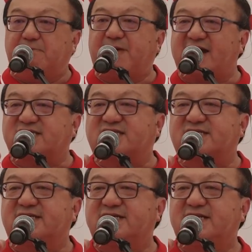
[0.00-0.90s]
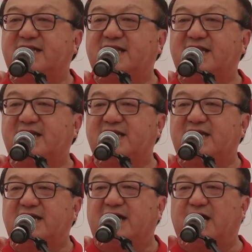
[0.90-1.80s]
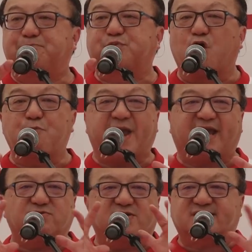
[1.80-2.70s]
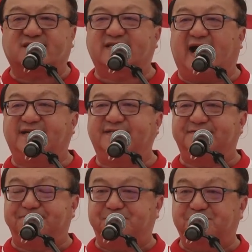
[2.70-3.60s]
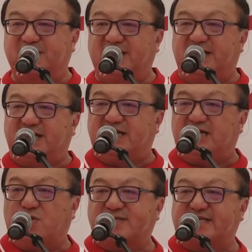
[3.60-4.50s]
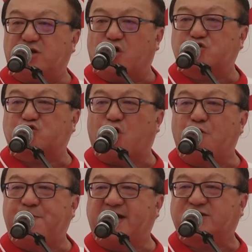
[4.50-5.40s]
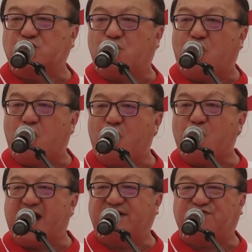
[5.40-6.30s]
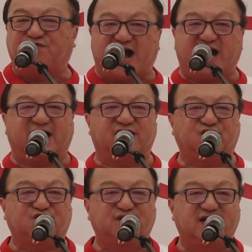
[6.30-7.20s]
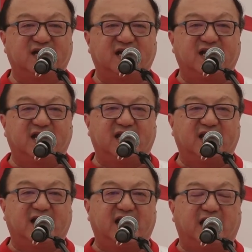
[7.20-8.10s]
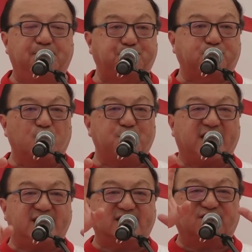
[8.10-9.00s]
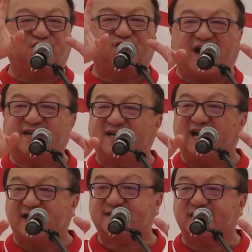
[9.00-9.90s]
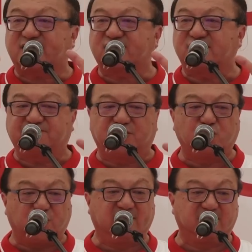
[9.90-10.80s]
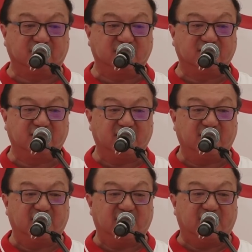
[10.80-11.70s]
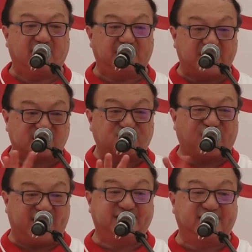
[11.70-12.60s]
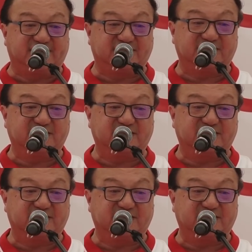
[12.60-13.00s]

But a probate was done. It was in October 2015. A probate is a finalization of the will. And that's final.